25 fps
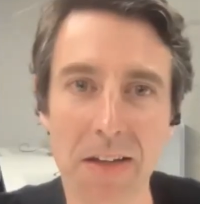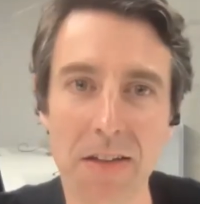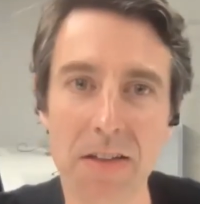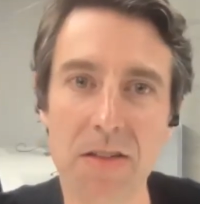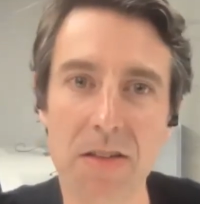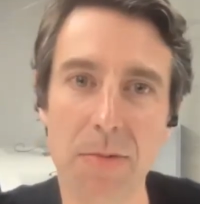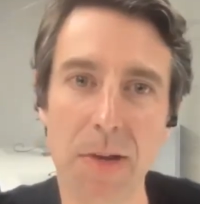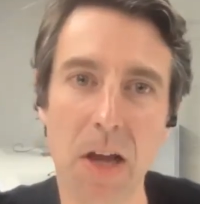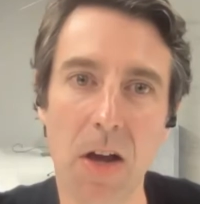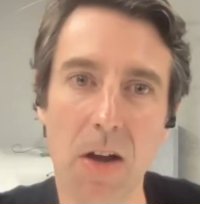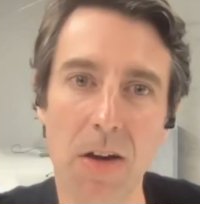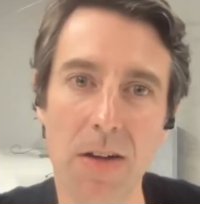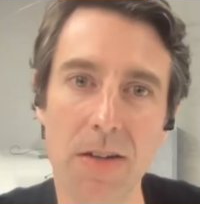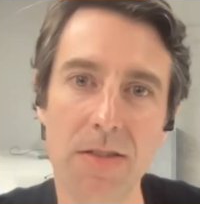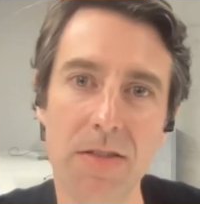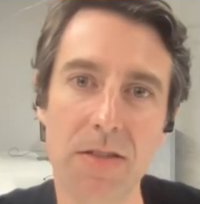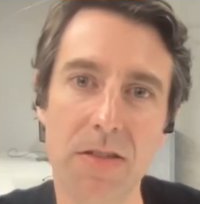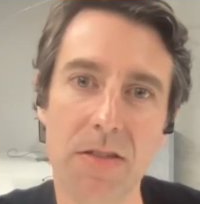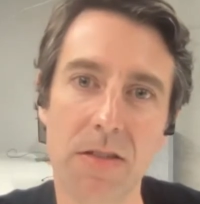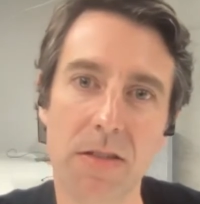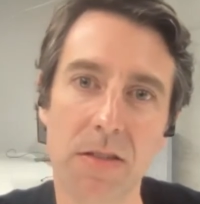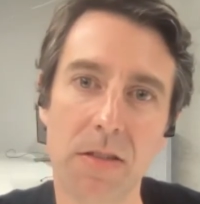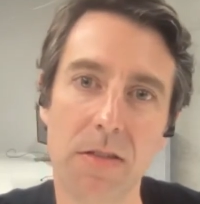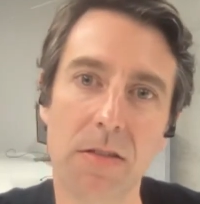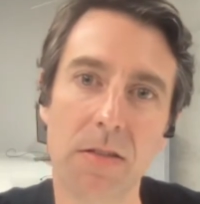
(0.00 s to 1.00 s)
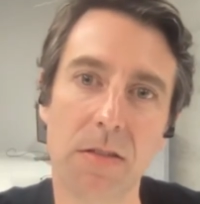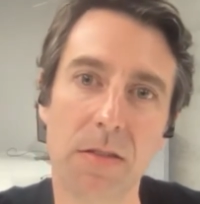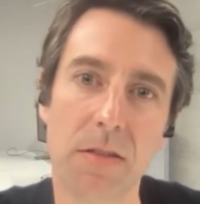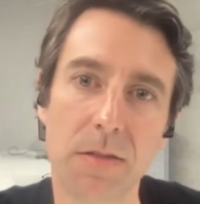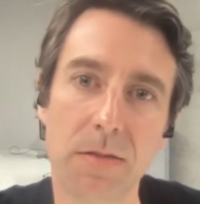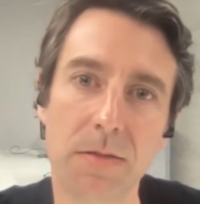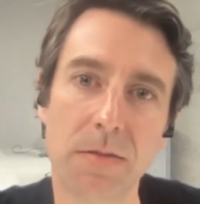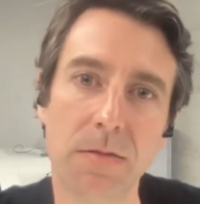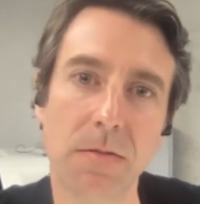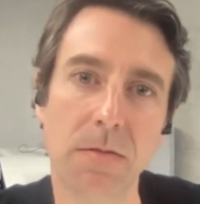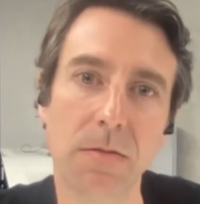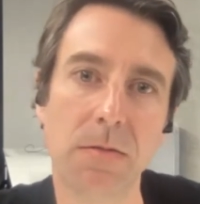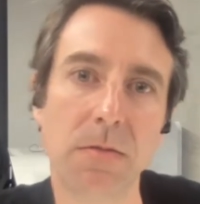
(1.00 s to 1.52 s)
That's the FOMO factor
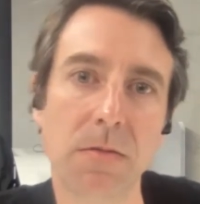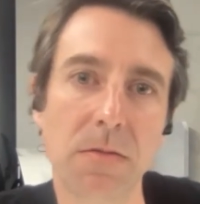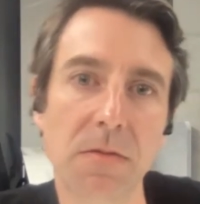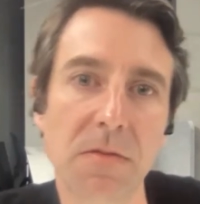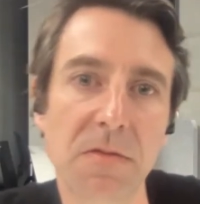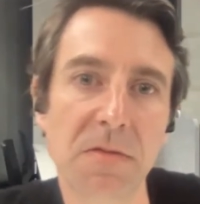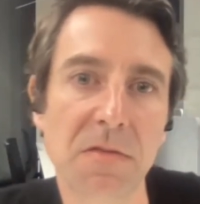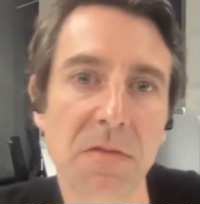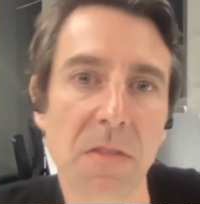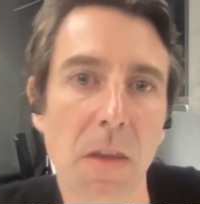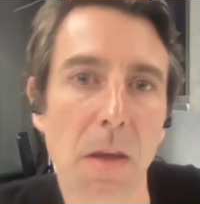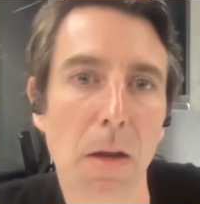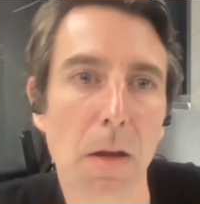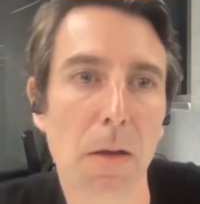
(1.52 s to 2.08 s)
right there, isn't it?